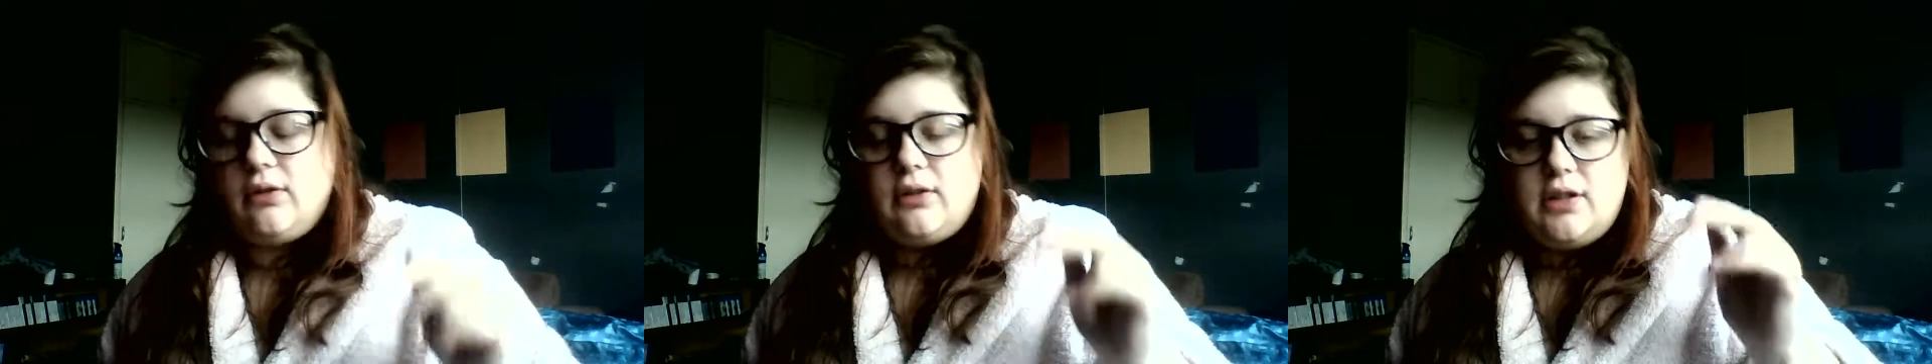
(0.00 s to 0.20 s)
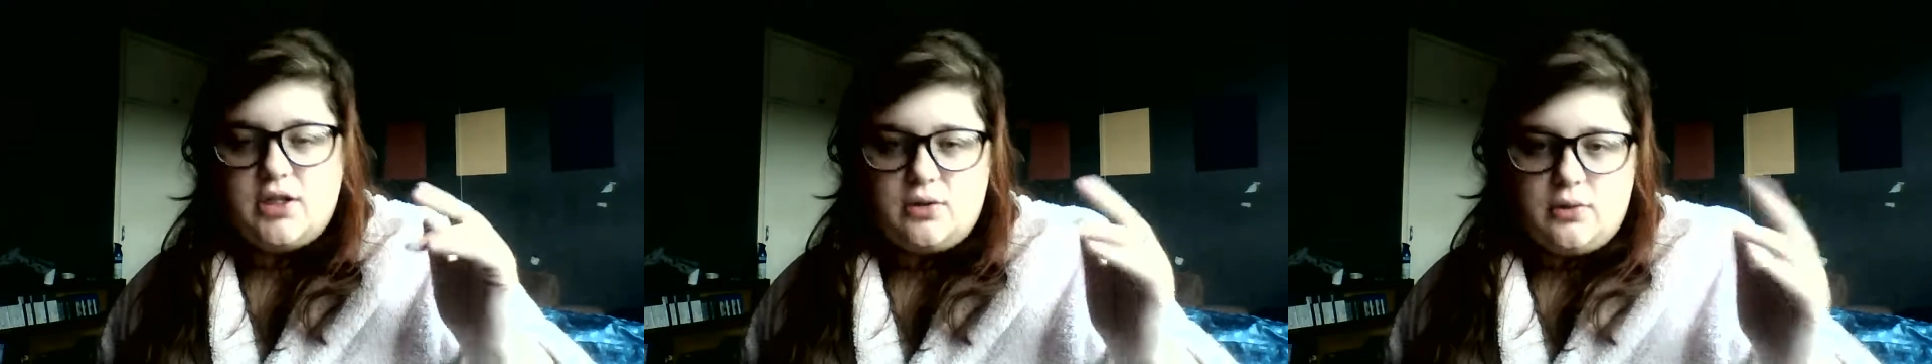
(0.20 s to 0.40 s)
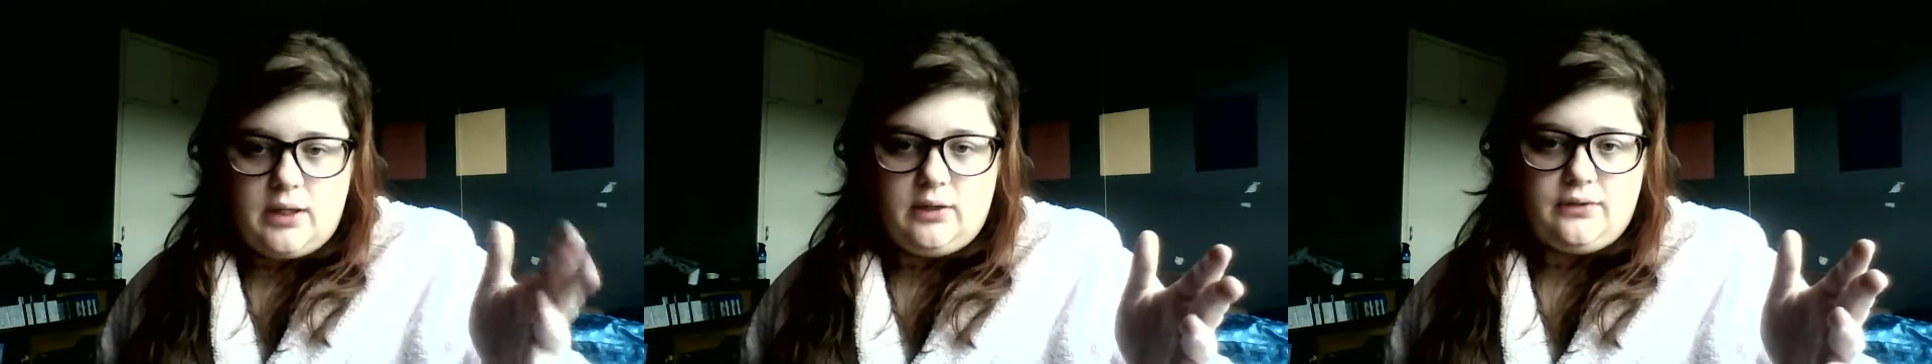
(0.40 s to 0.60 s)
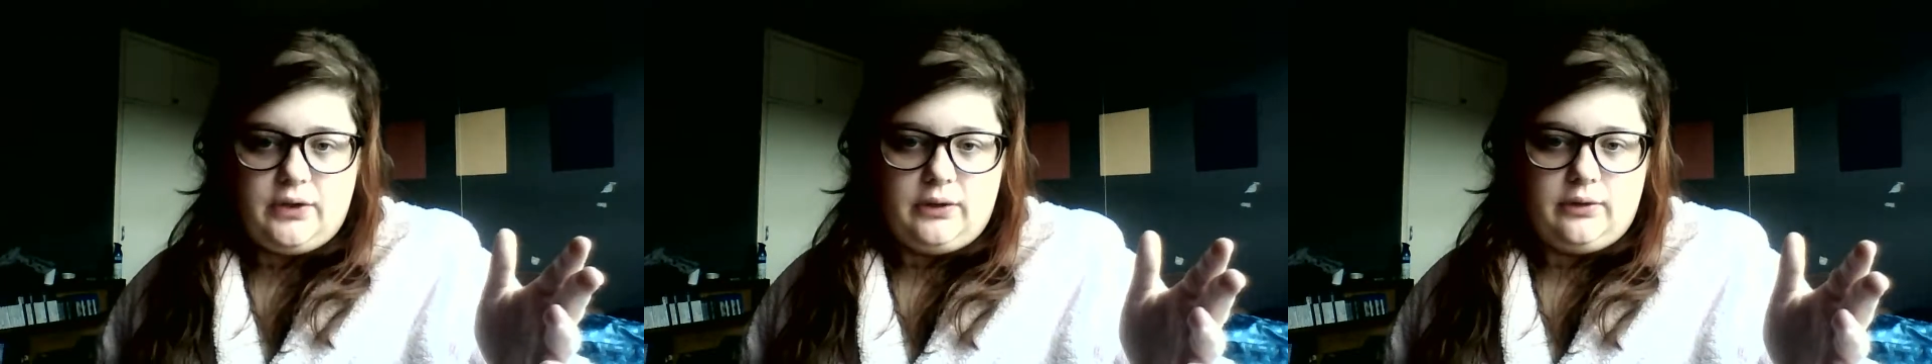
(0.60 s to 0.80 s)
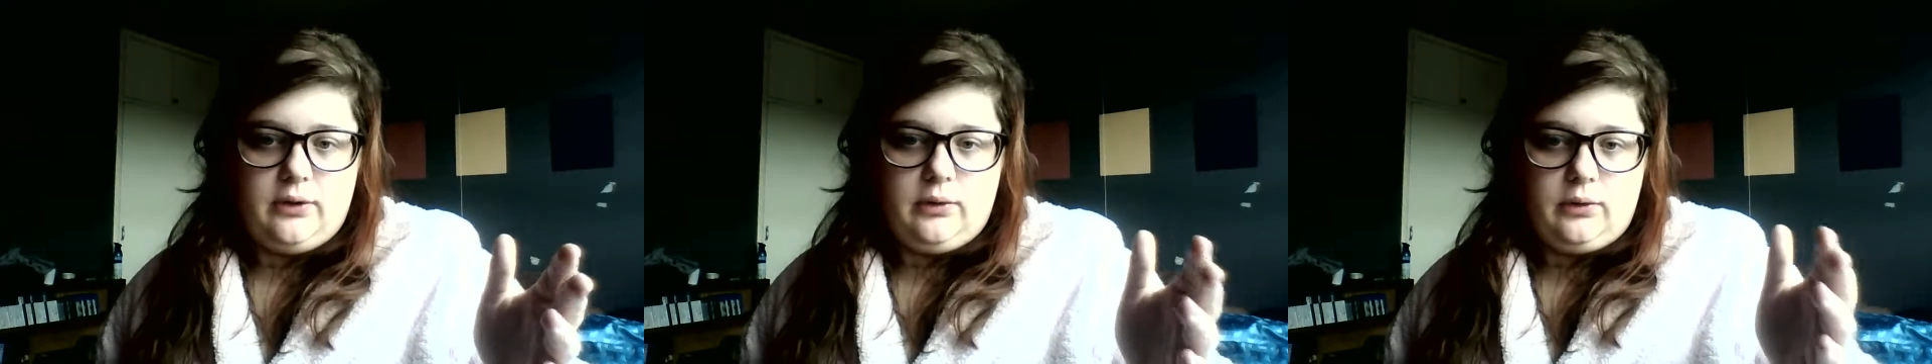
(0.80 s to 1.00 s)
or a
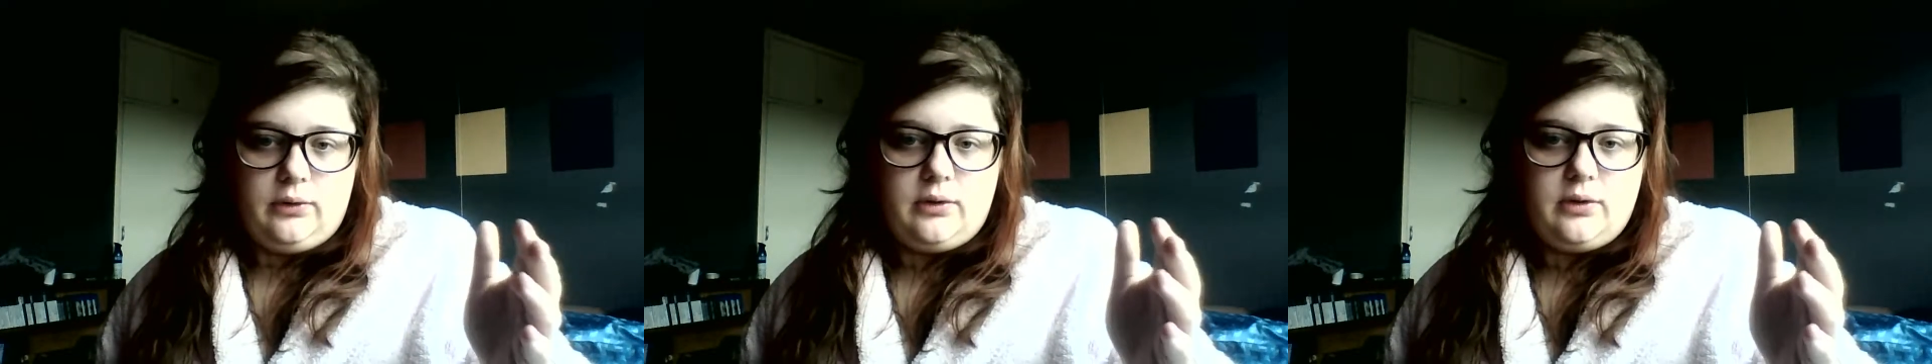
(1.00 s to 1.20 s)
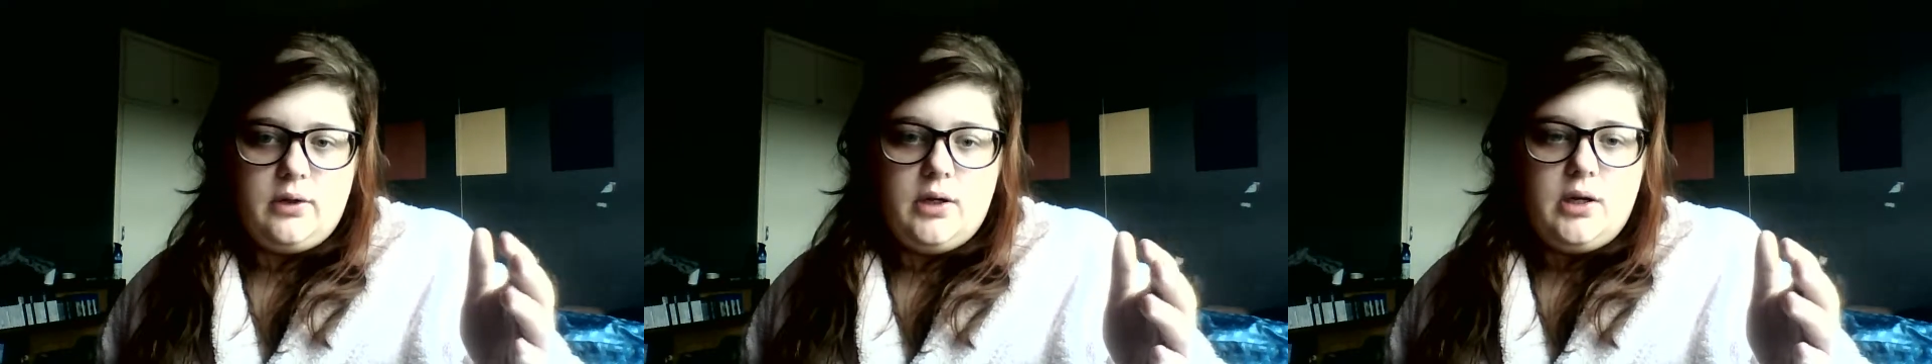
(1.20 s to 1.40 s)
12-year-old